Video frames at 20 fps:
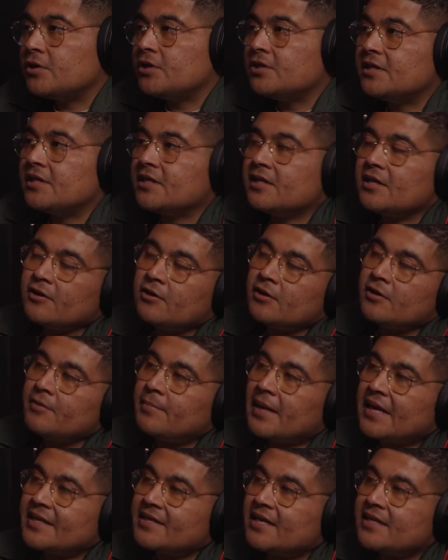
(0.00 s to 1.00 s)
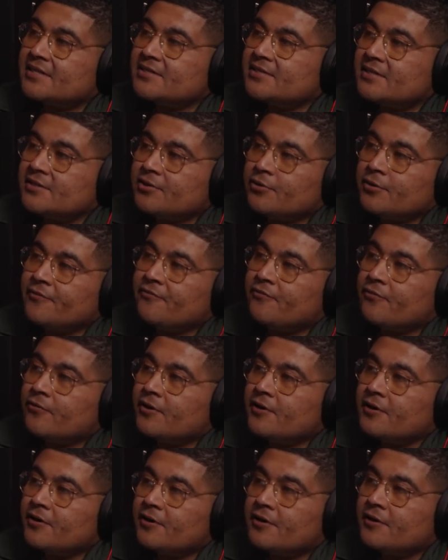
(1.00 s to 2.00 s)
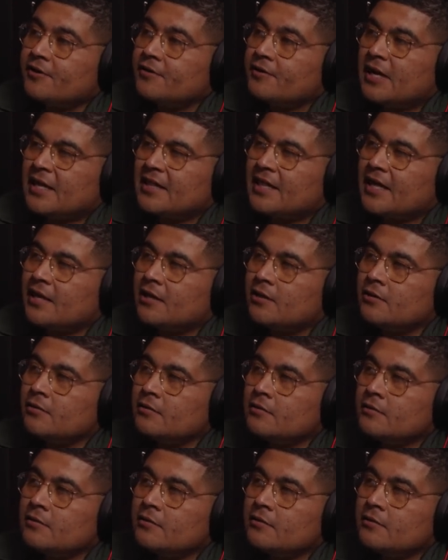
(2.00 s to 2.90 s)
do you think they'll go back down to 3, 4 or not that low?